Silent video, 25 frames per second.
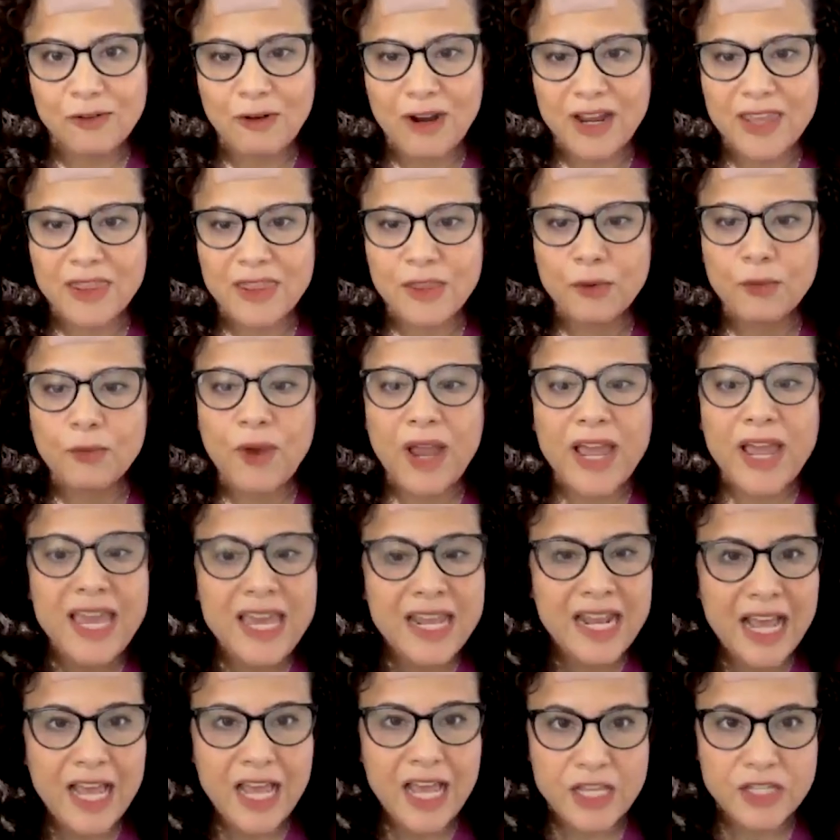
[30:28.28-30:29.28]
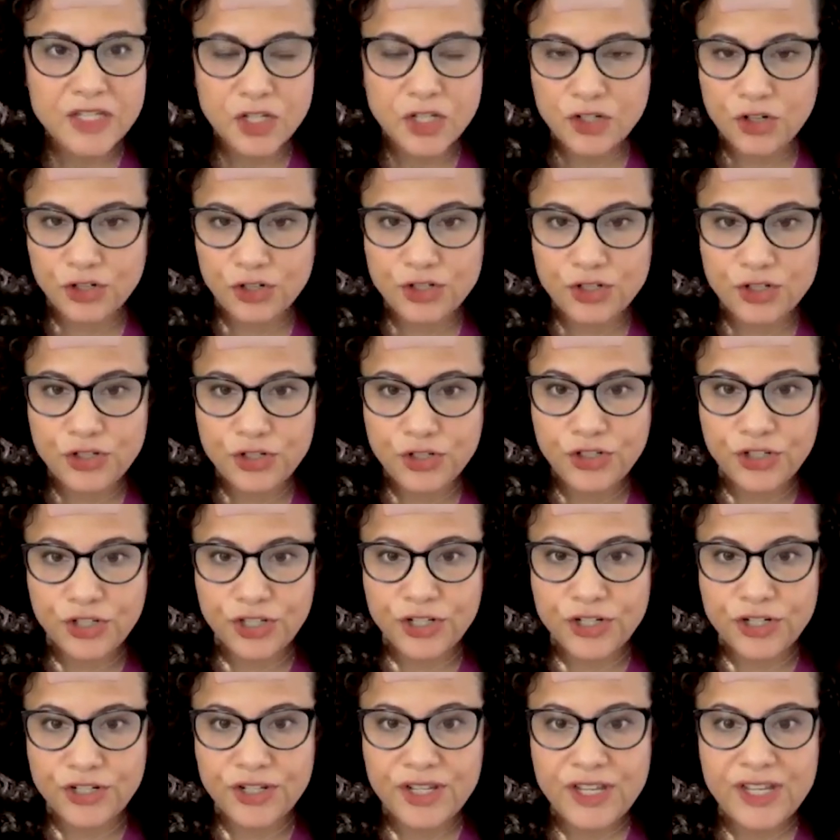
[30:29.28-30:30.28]
right? The right has
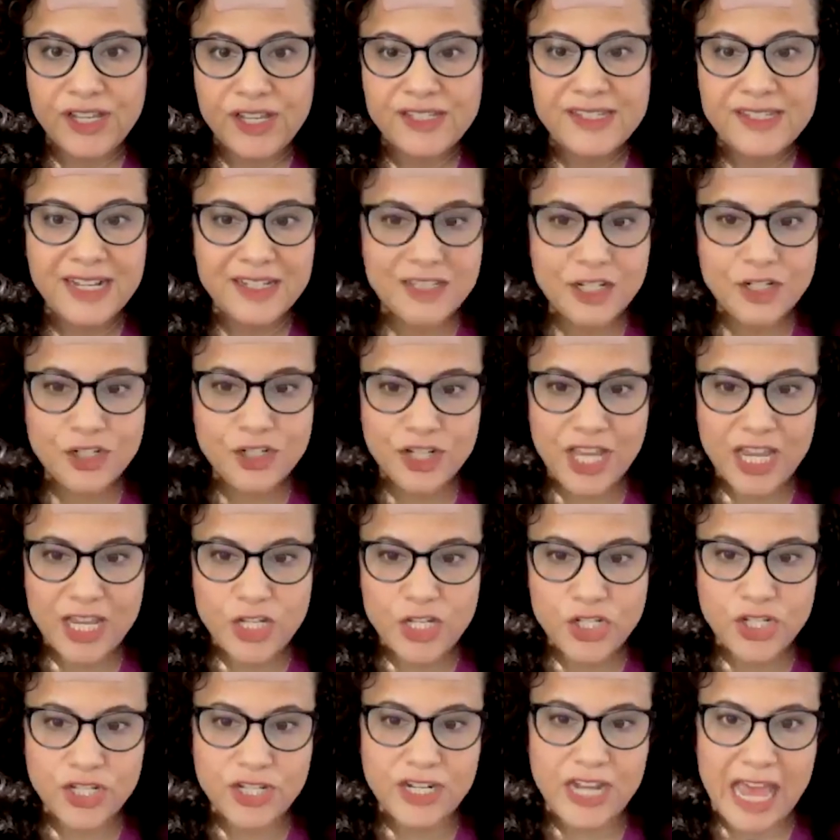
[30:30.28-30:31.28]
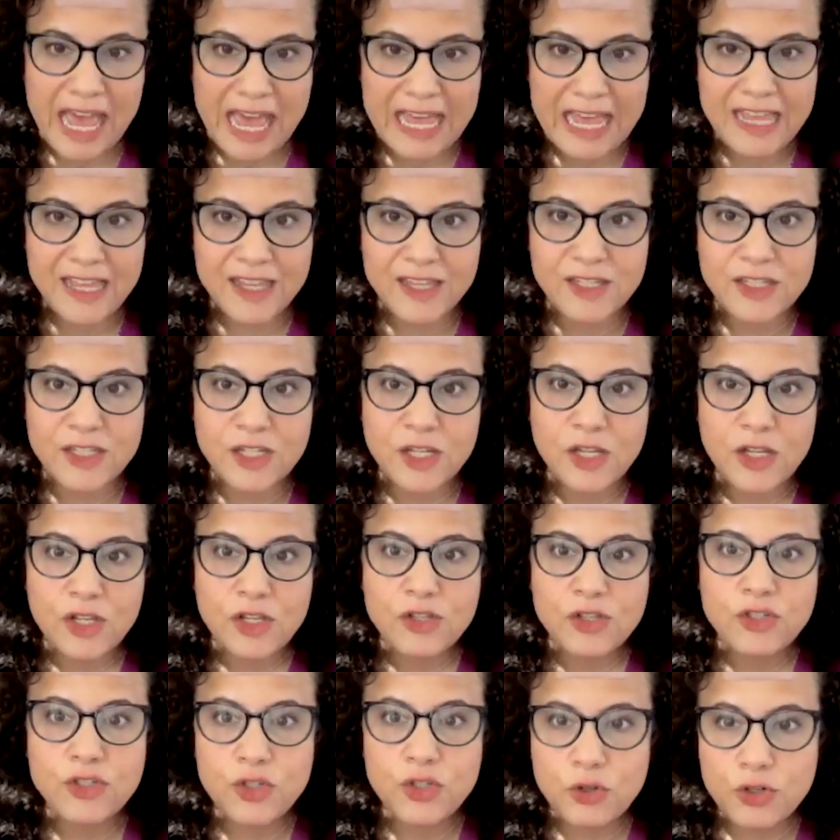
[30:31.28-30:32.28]
understood sex education as
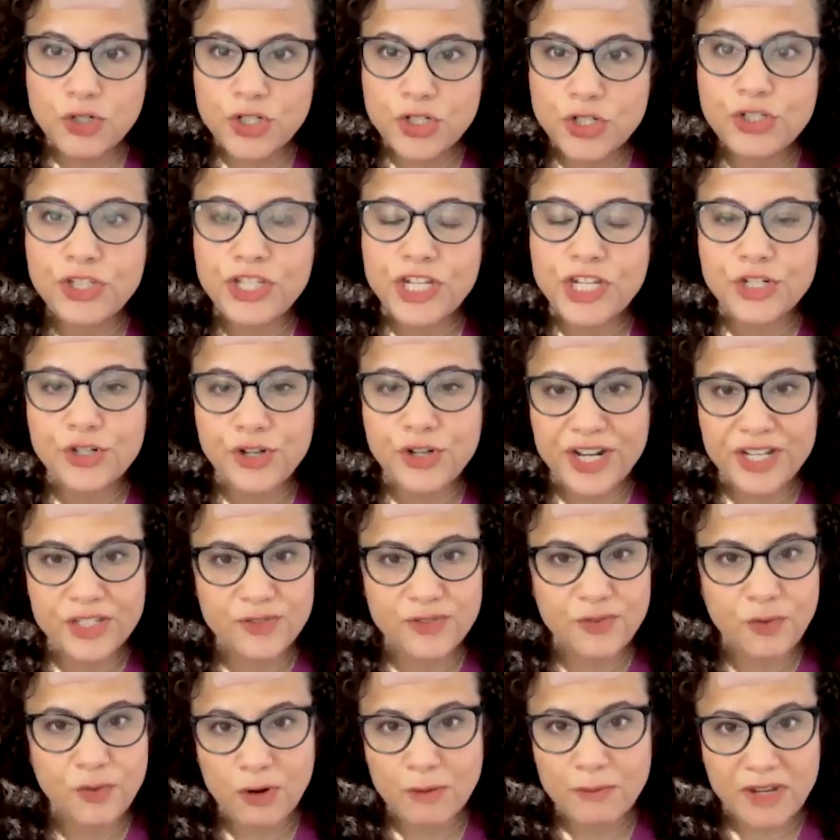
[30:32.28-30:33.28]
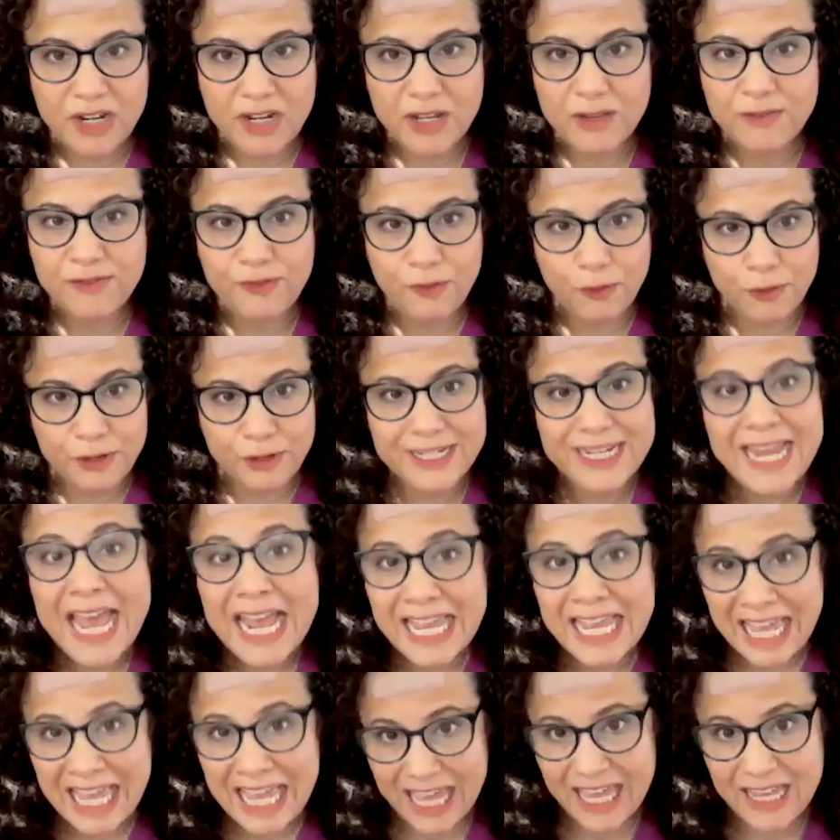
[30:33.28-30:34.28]
socially transformative for
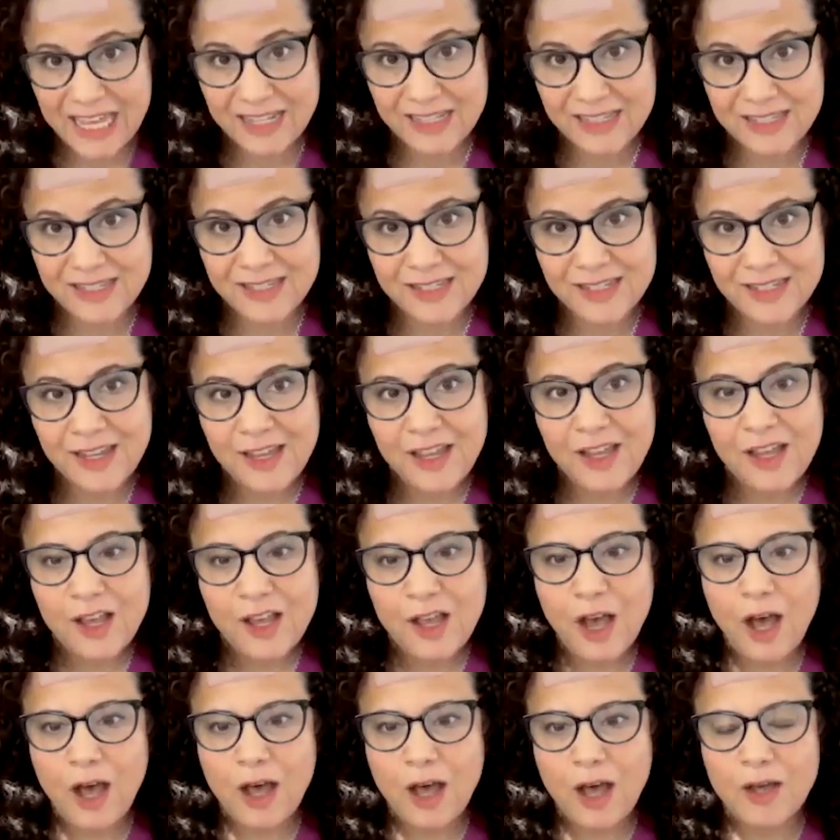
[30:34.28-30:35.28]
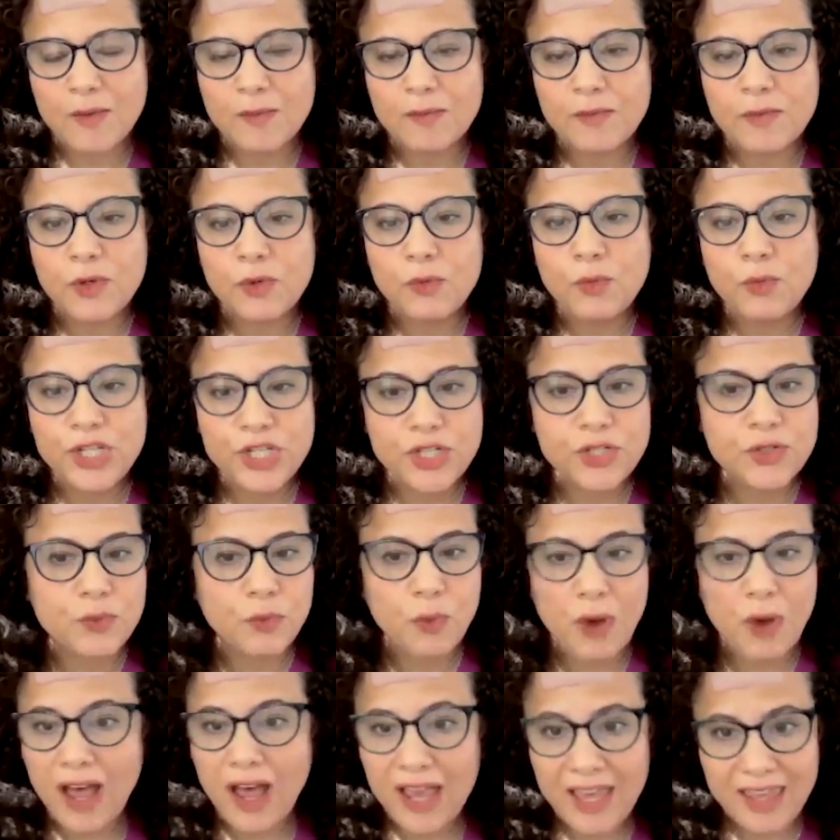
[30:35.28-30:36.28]
decades, which is
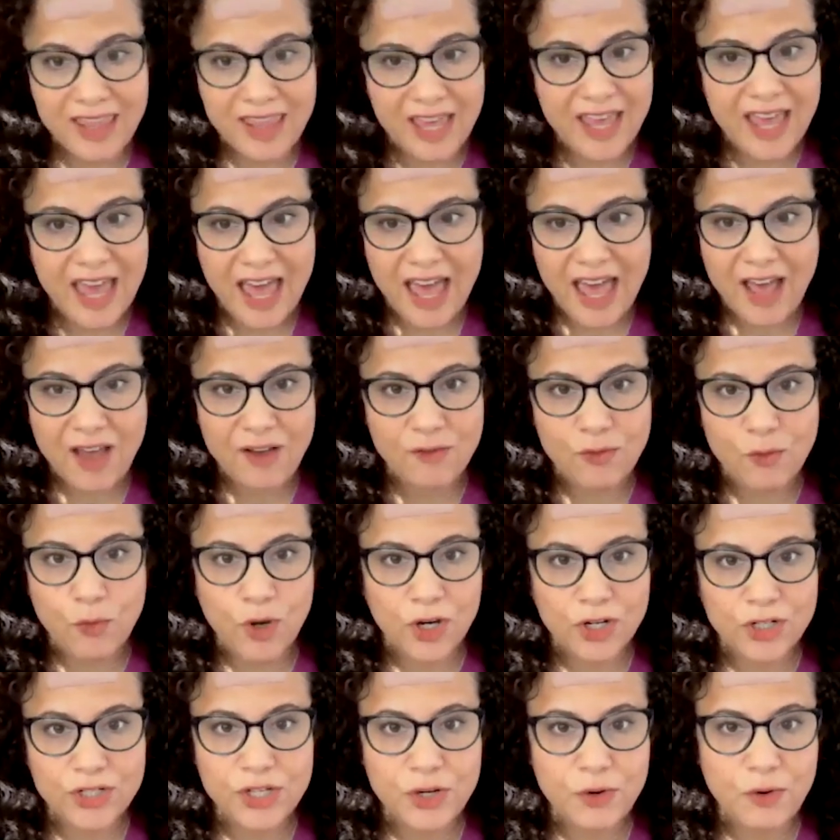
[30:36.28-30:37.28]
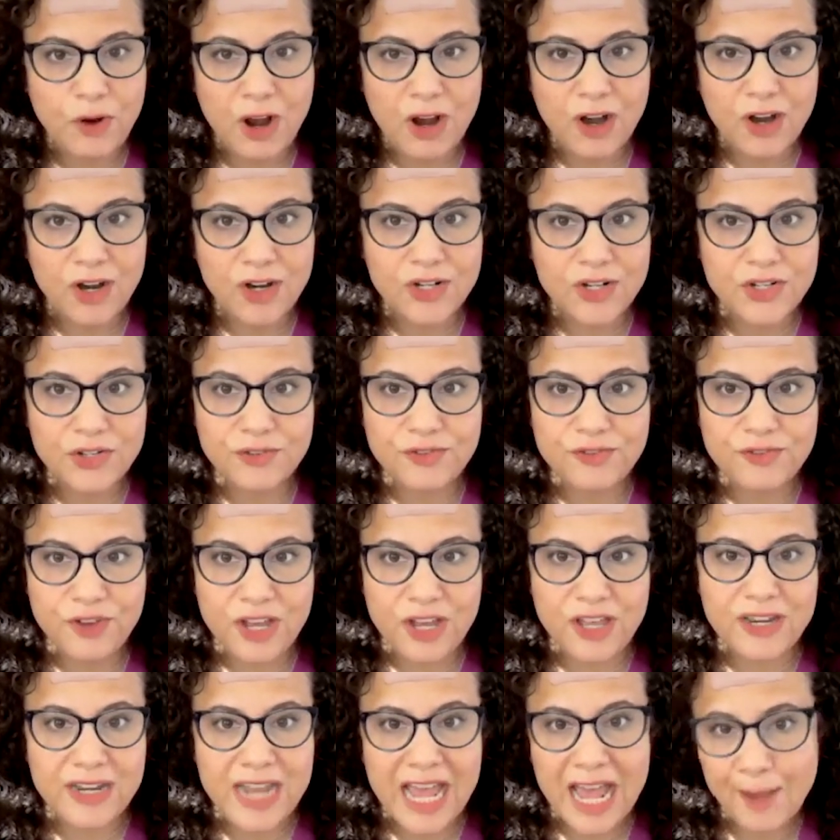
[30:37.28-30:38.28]
why they have worked so hard to
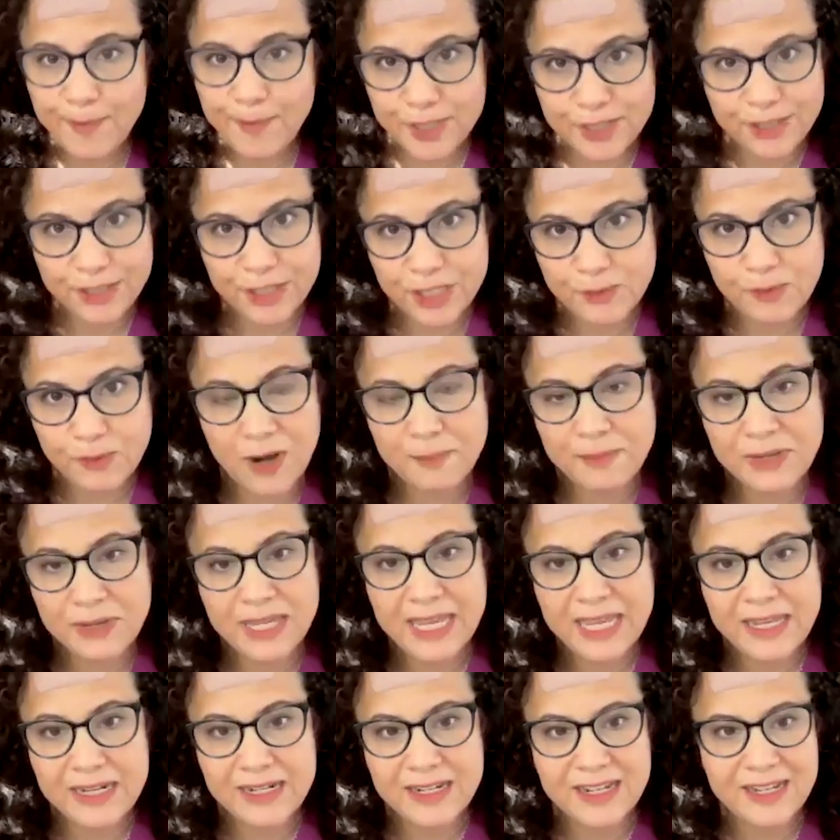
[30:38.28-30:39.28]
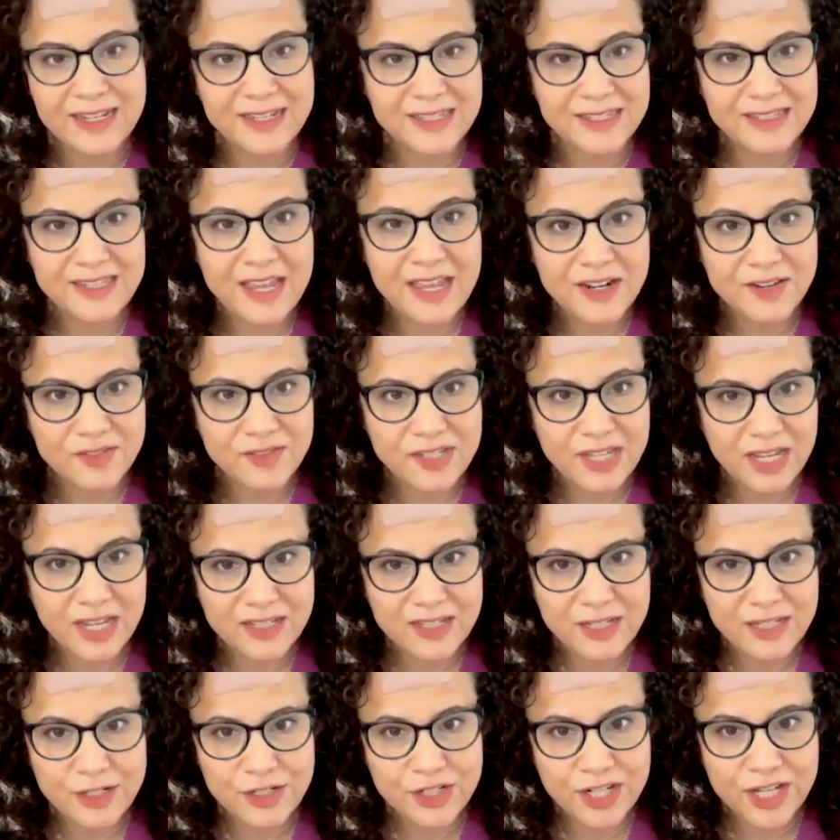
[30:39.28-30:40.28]
fund abstinence propaganda instead of
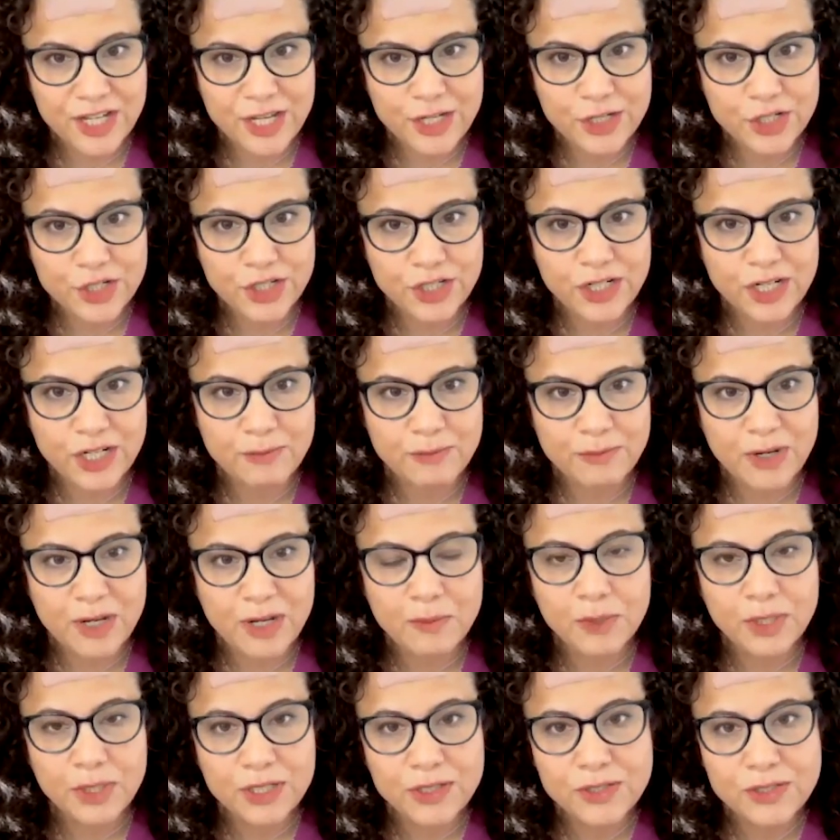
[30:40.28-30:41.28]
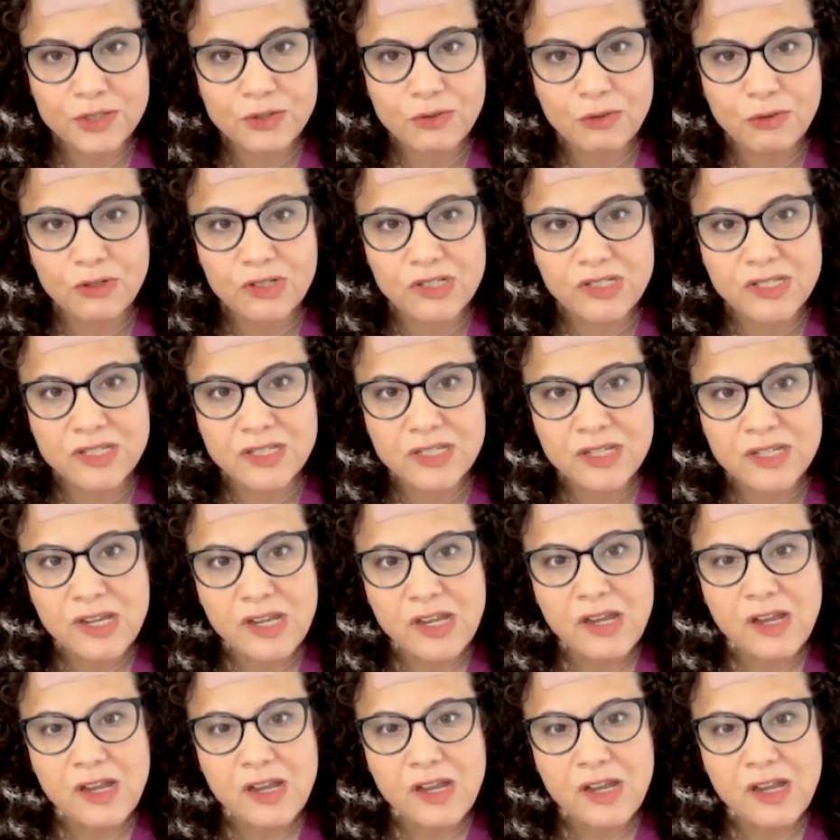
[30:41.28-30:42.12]
sex education in public schools.